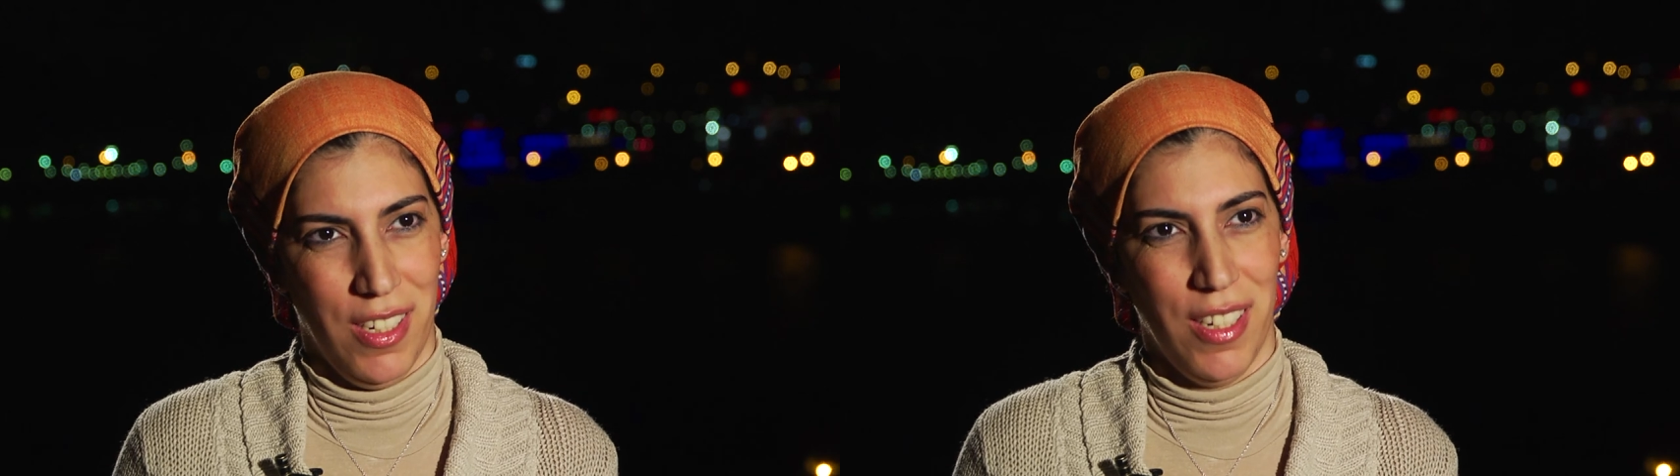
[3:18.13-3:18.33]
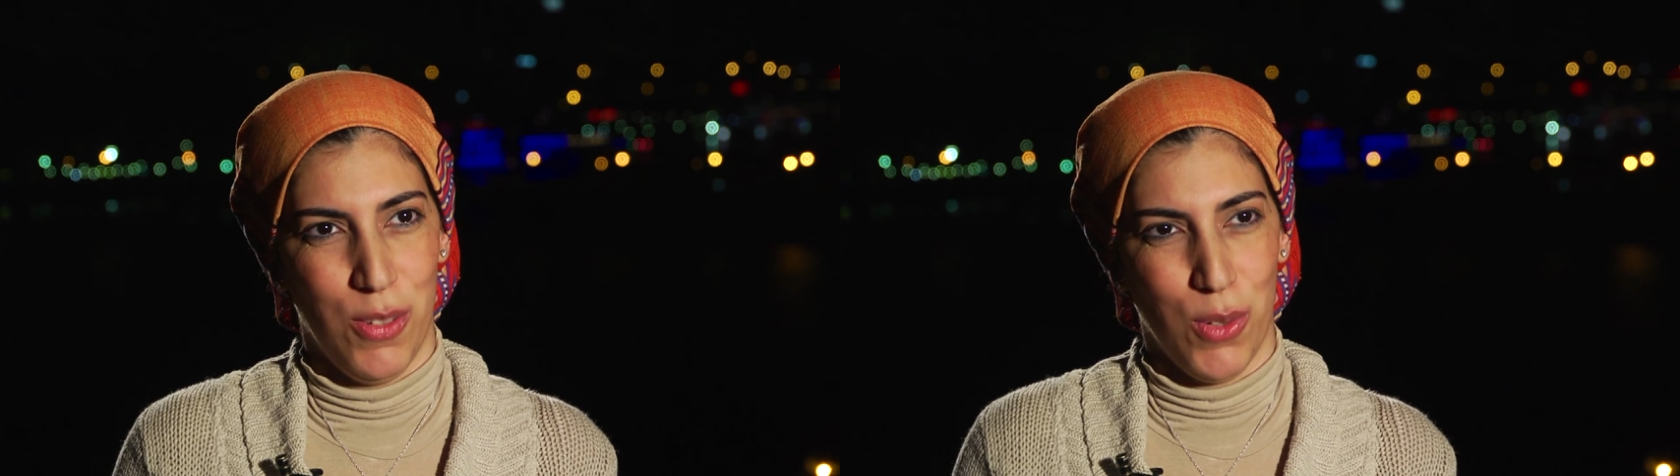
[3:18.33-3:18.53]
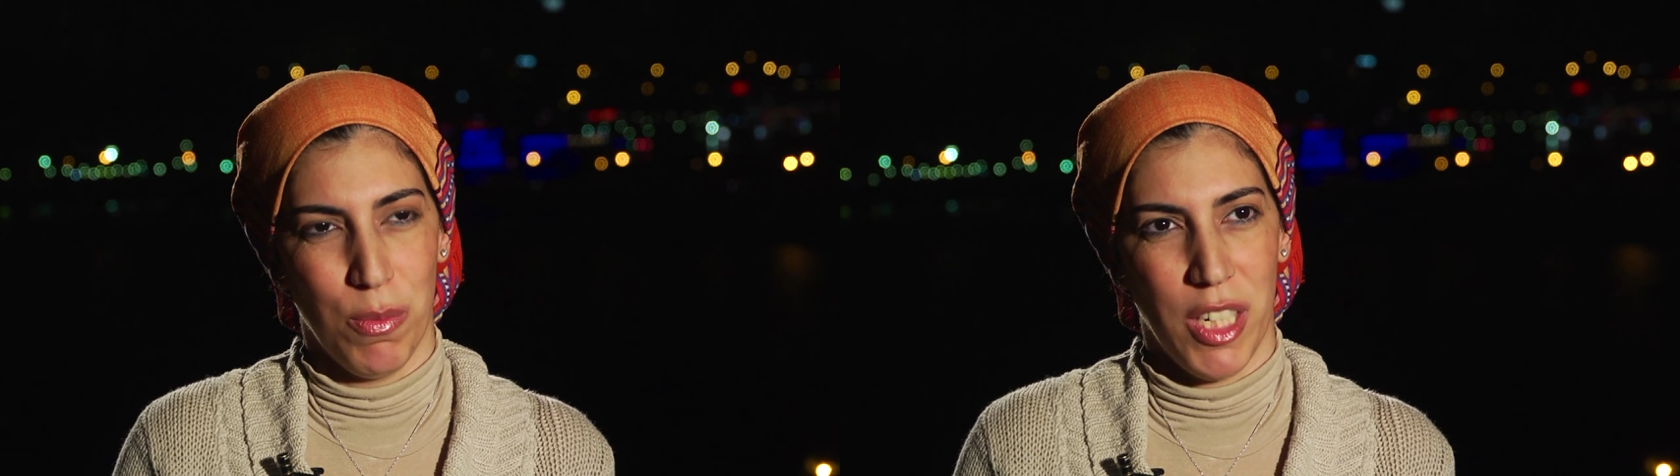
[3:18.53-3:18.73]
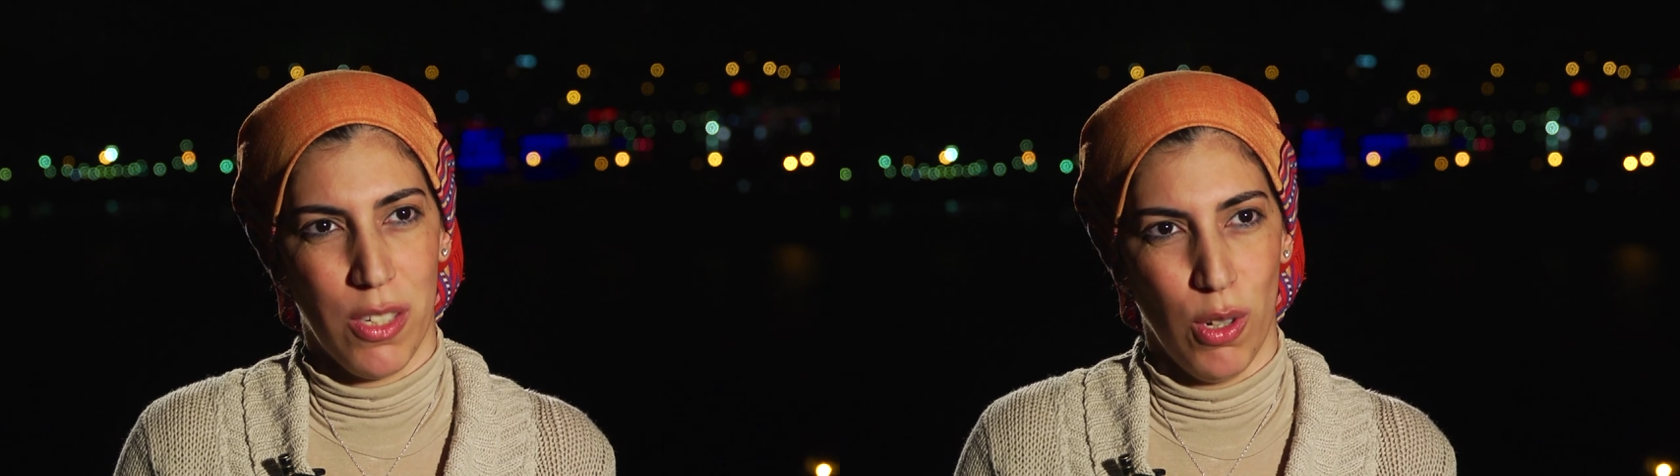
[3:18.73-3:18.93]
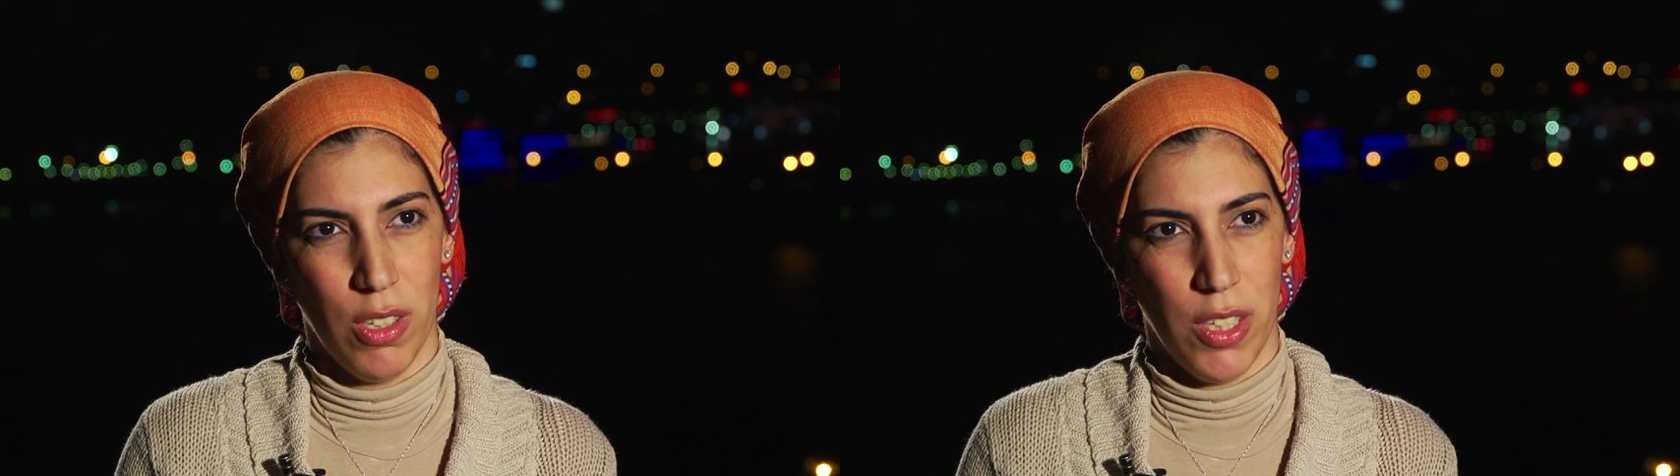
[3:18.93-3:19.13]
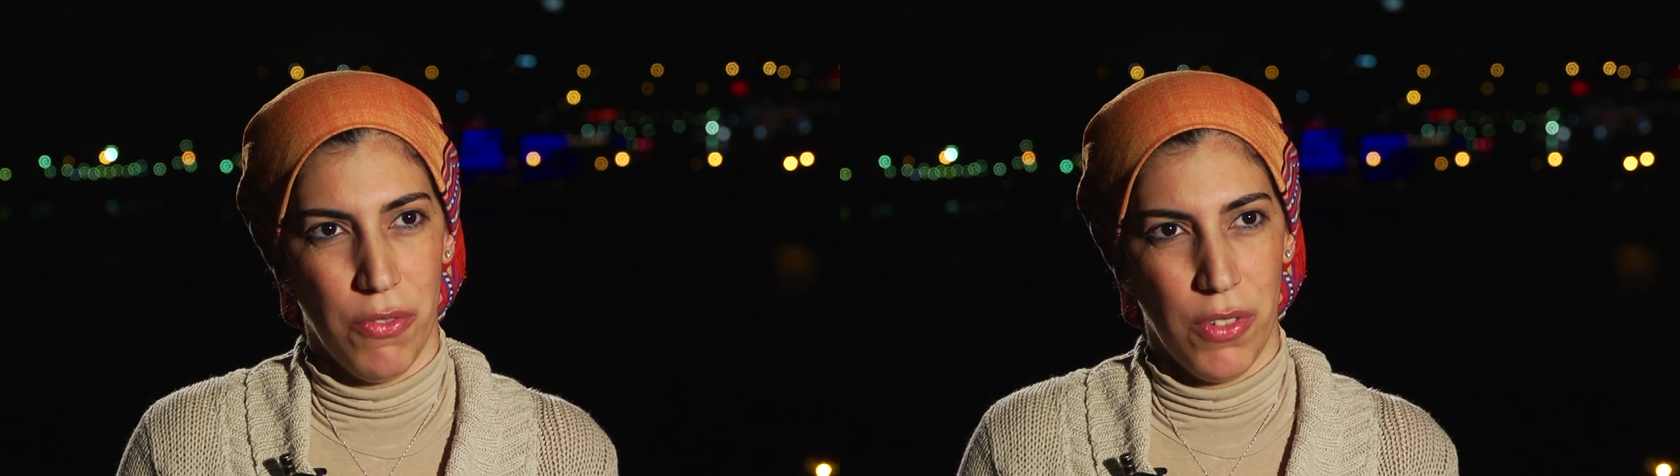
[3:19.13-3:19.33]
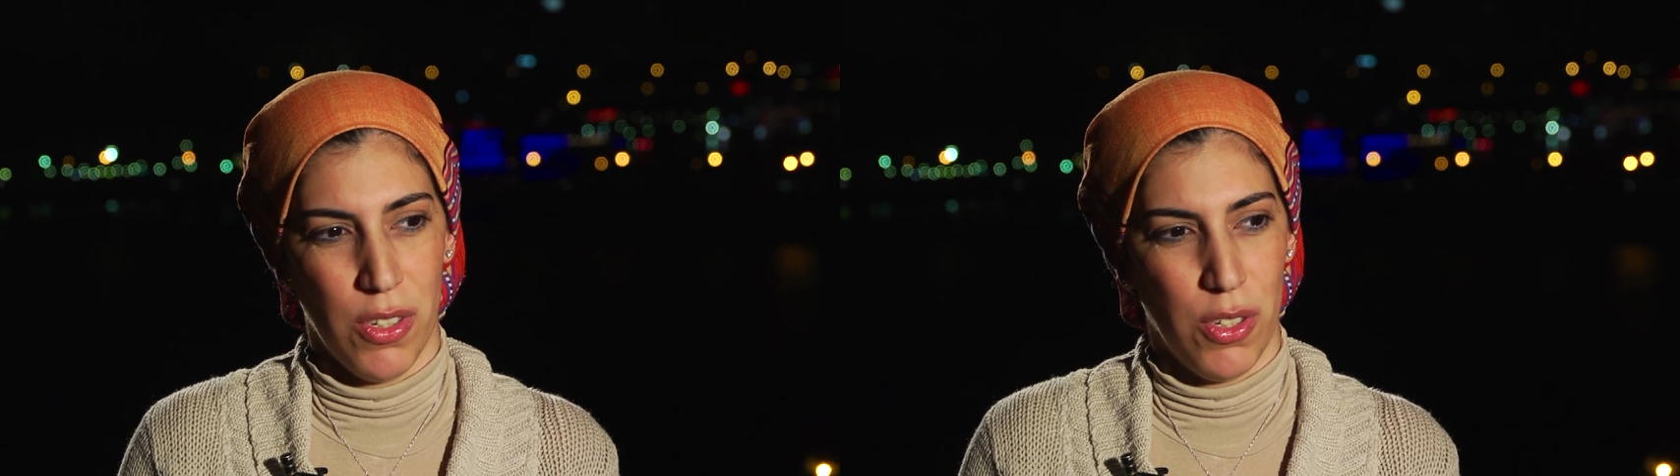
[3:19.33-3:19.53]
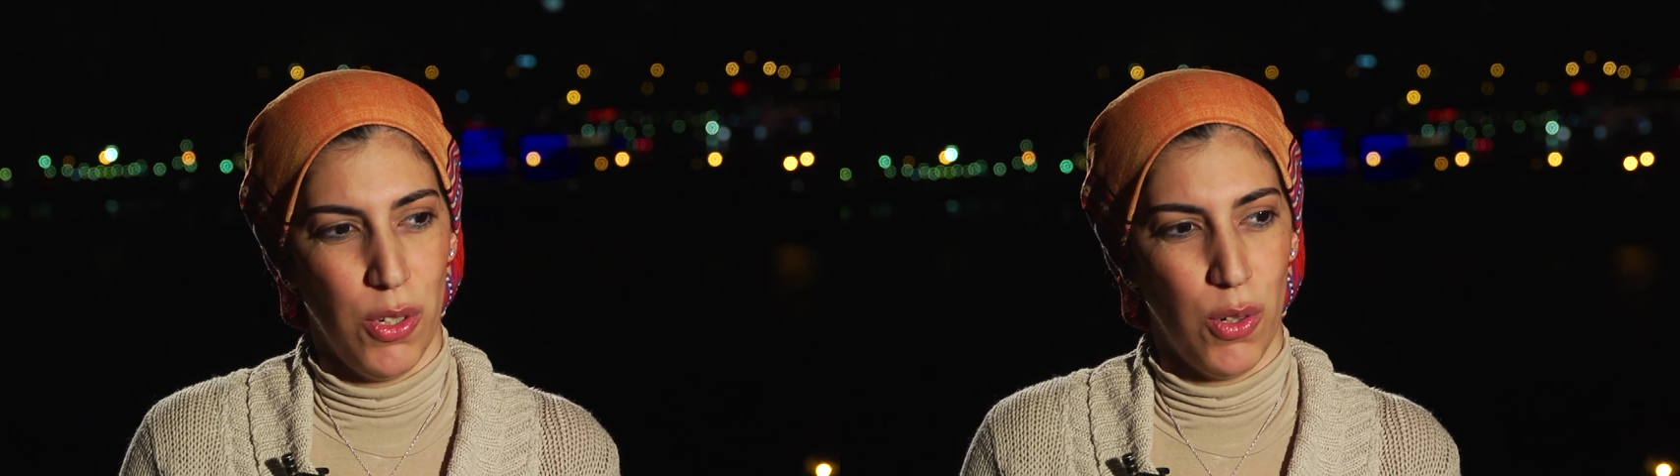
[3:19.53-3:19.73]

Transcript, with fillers: is what makes all the difference.